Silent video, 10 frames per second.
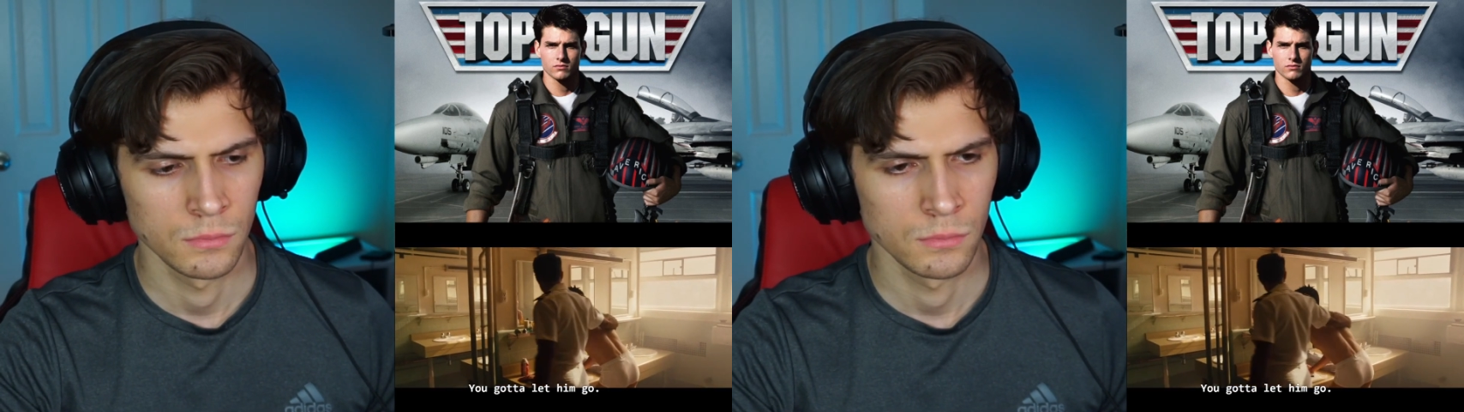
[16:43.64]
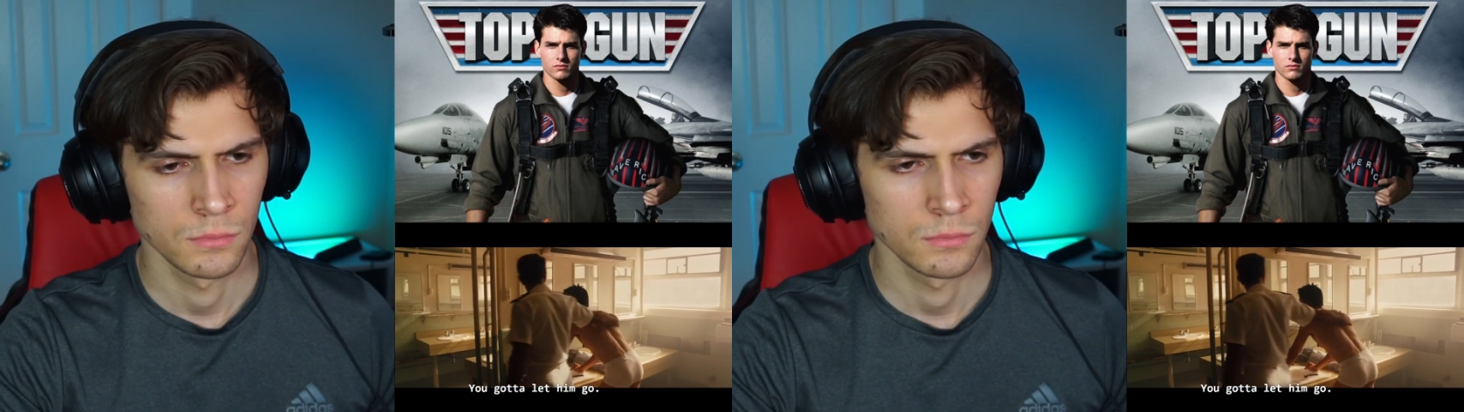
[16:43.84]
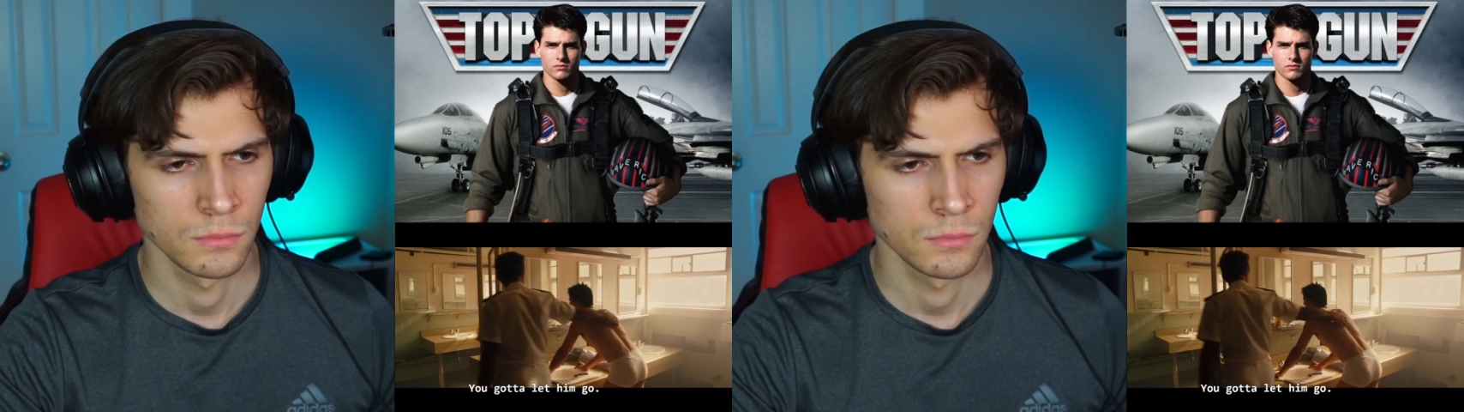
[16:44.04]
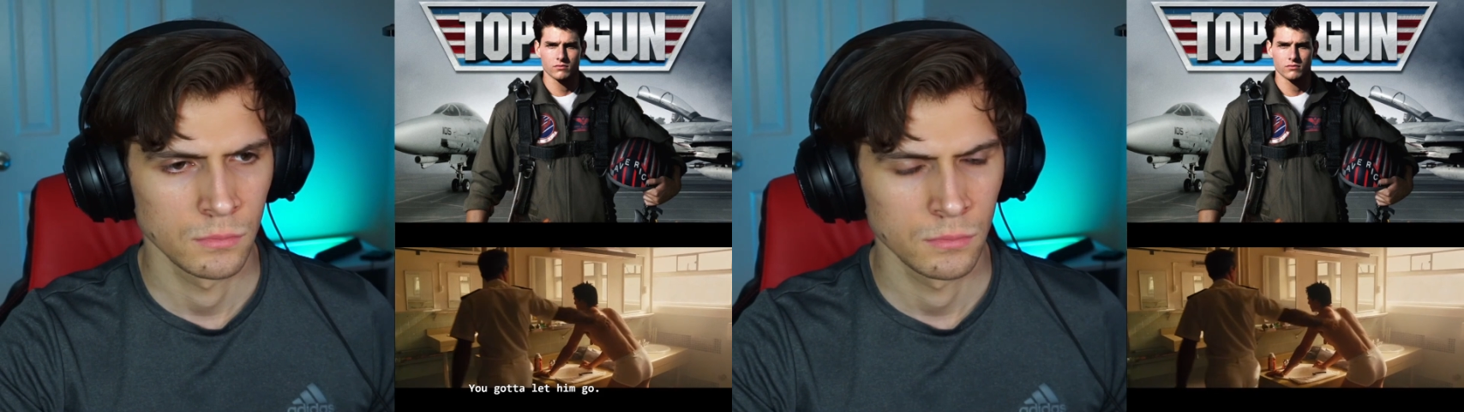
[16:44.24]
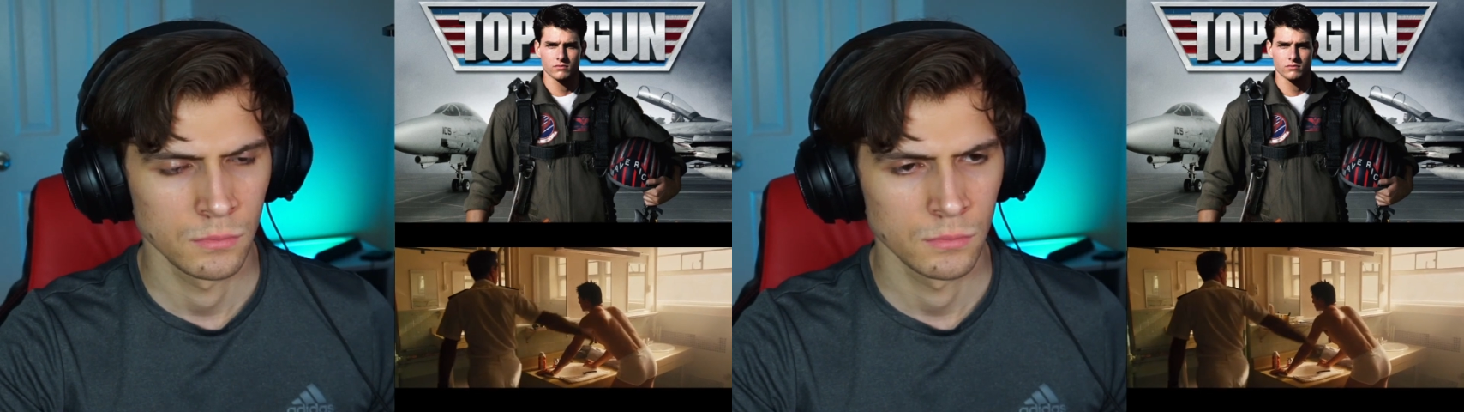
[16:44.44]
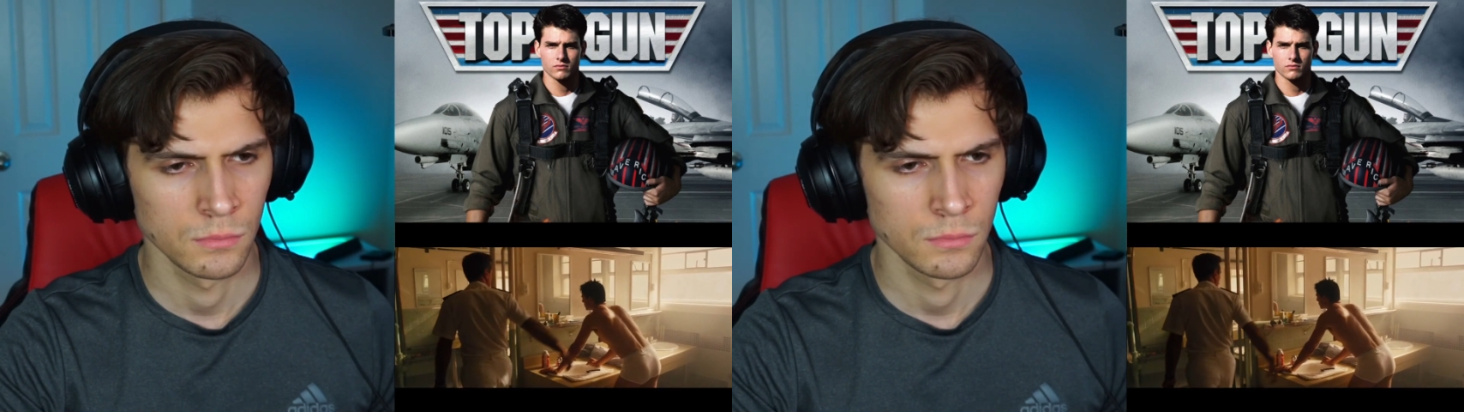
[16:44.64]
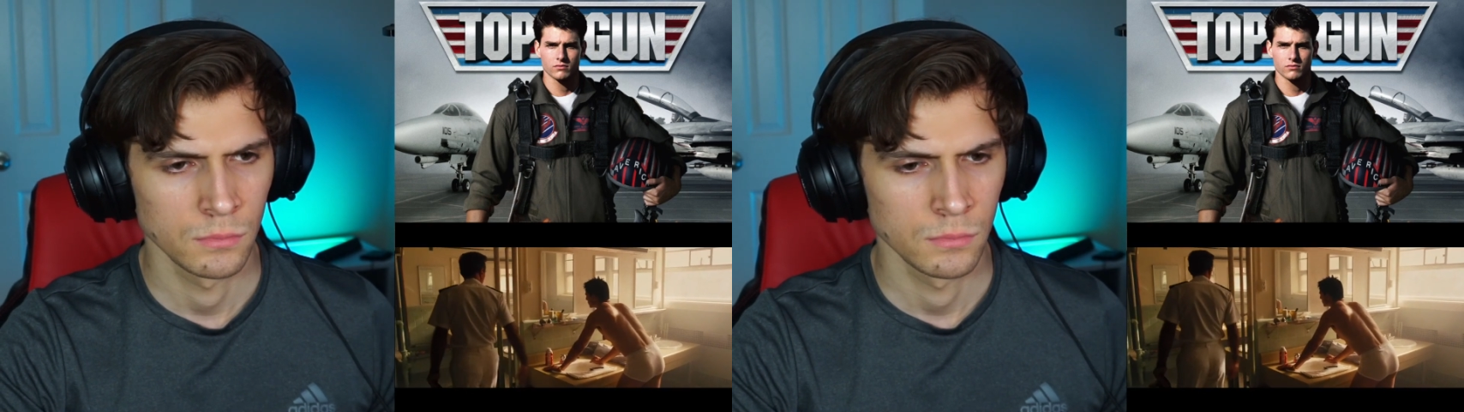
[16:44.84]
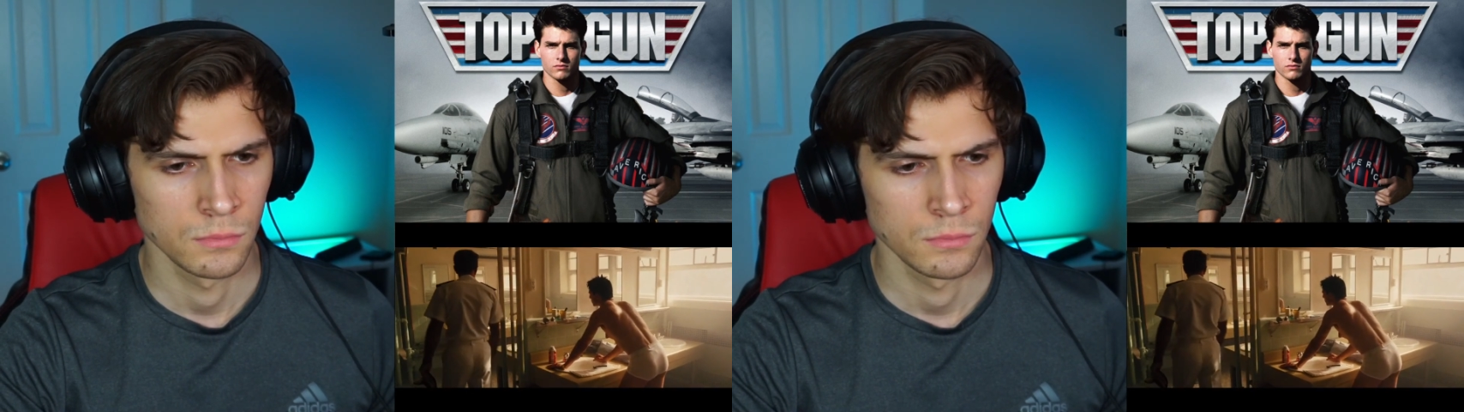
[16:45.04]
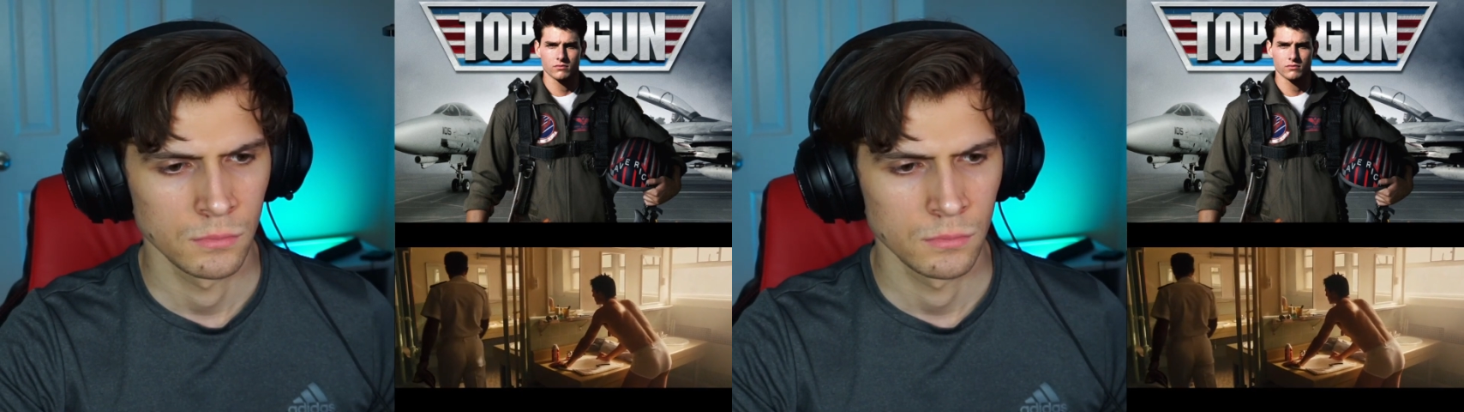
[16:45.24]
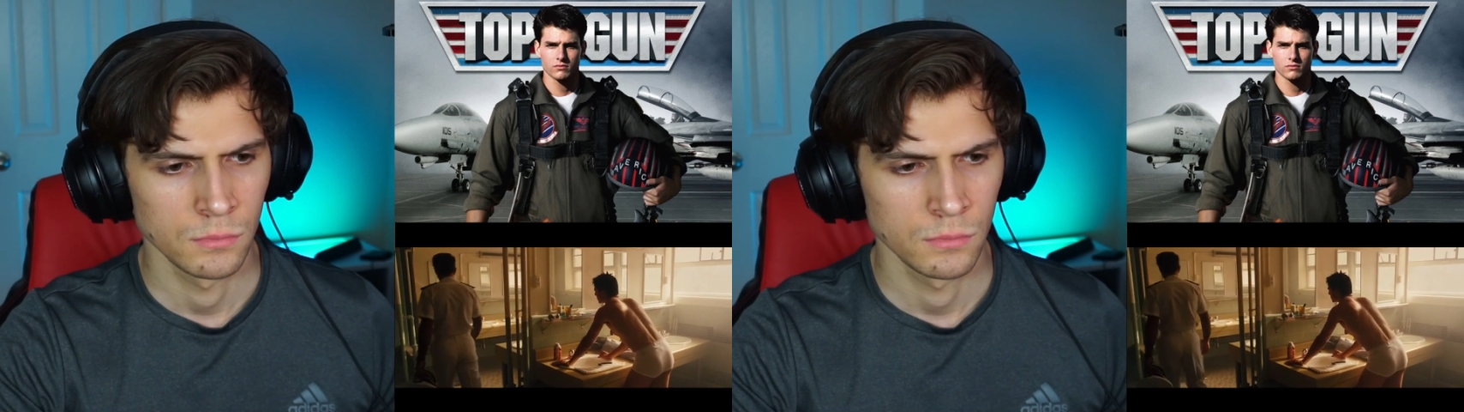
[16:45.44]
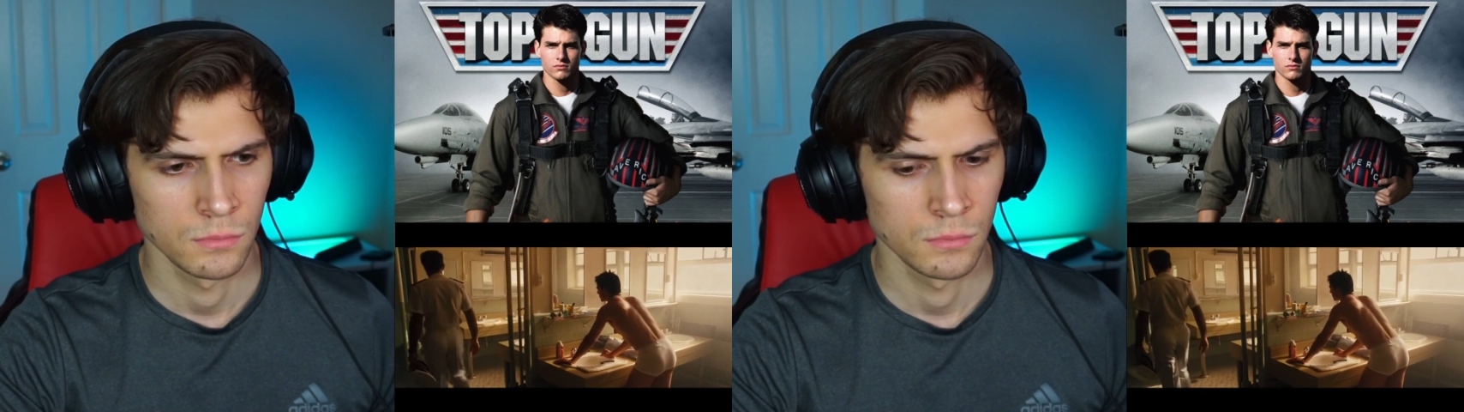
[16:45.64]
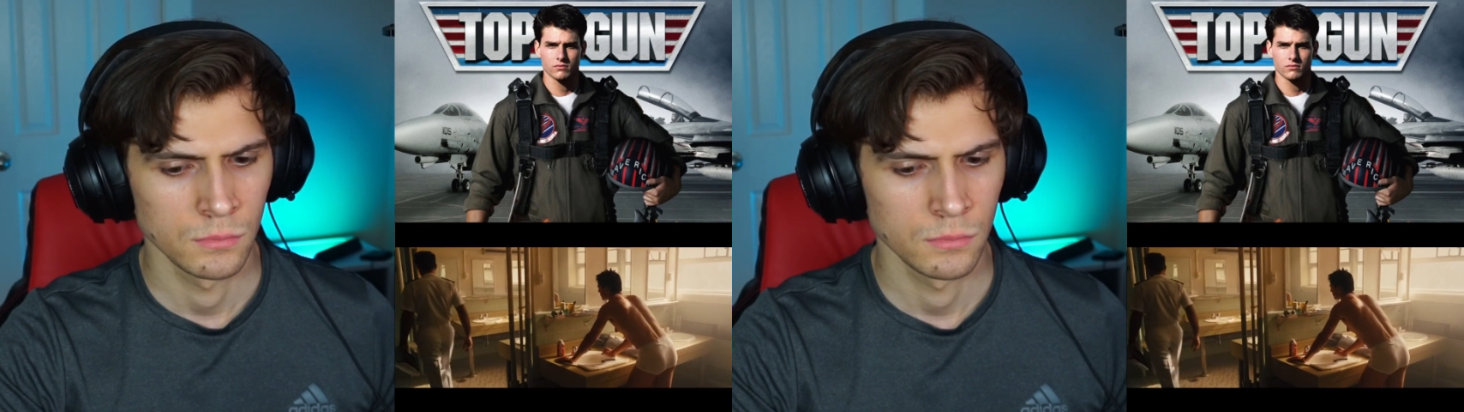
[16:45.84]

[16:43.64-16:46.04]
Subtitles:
Nothing is said.